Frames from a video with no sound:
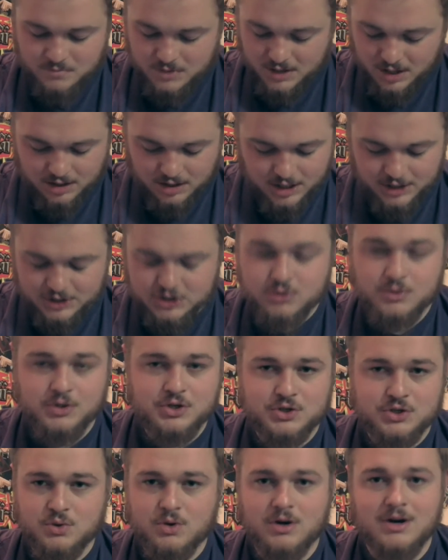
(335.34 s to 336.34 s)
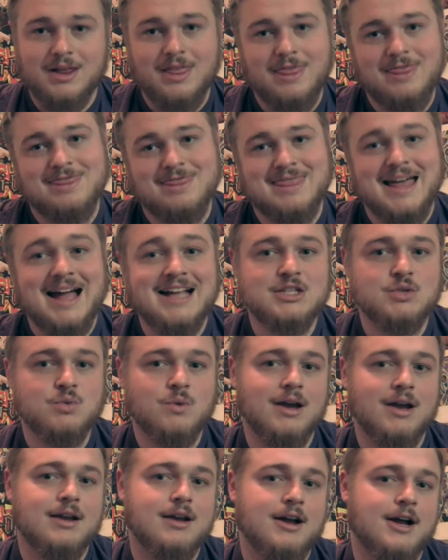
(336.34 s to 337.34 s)
long story short, that's
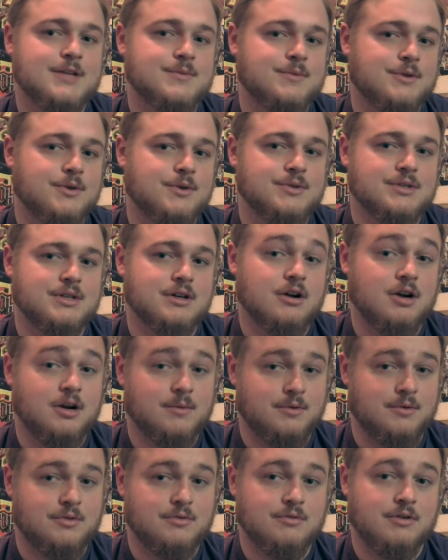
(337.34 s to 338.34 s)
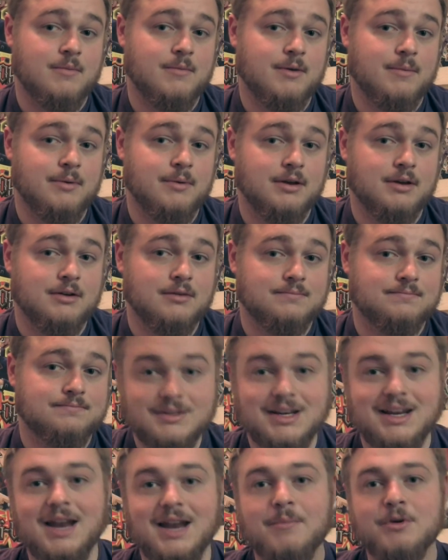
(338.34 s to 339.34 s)
why Cosmos are number 3 on my pick.
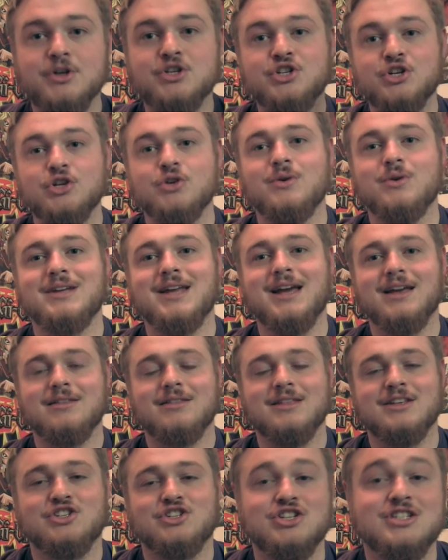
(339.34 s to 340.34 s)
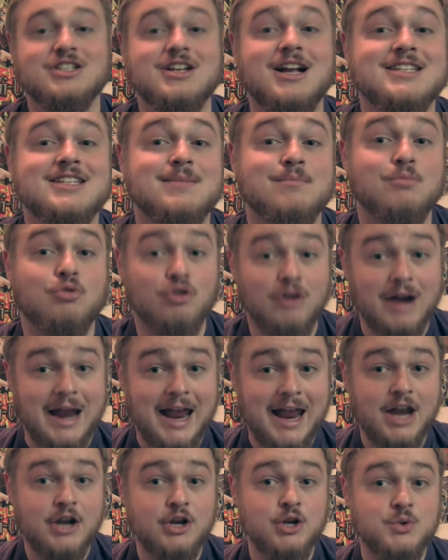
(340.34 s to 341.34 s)
Number 2, a deck that just got some
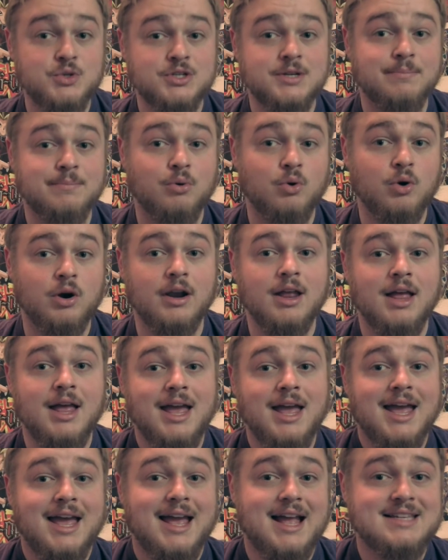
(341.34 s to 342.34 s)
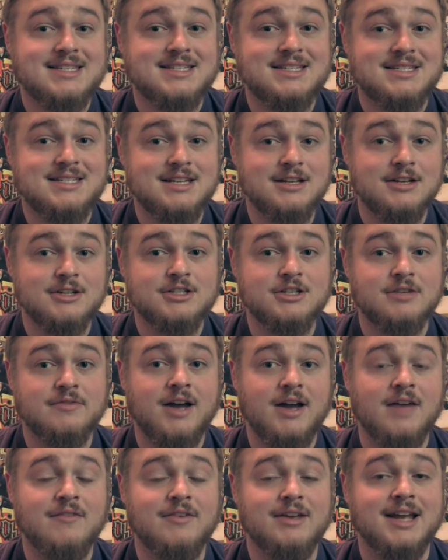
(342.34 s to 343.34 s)
brand new support. It's still
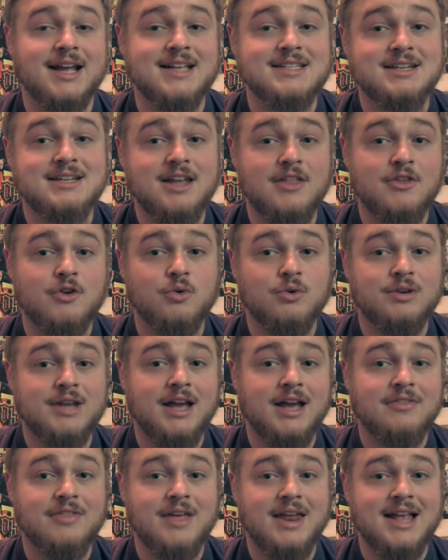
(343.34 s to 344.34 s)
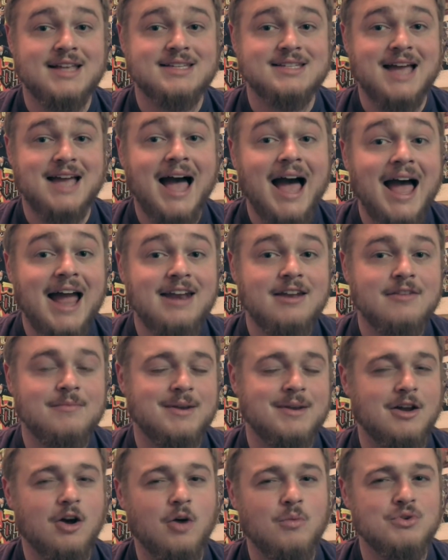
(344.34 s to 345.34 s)
surviving. It's another deck that has kind of
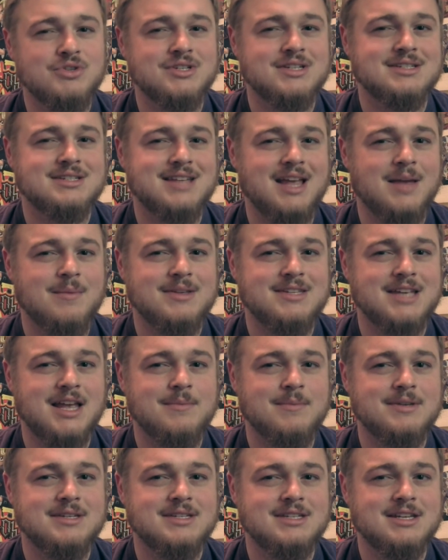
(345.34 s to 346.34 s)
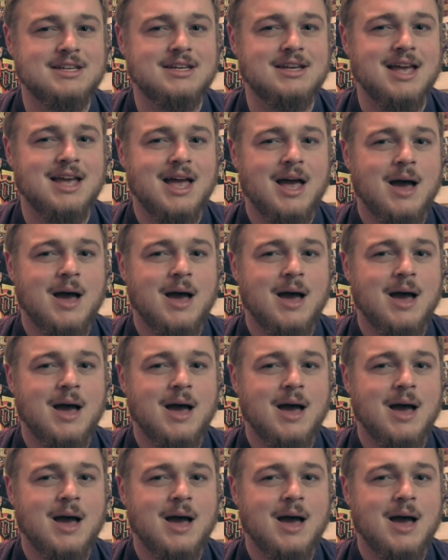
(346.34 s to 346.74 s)
been almost the same as ABC,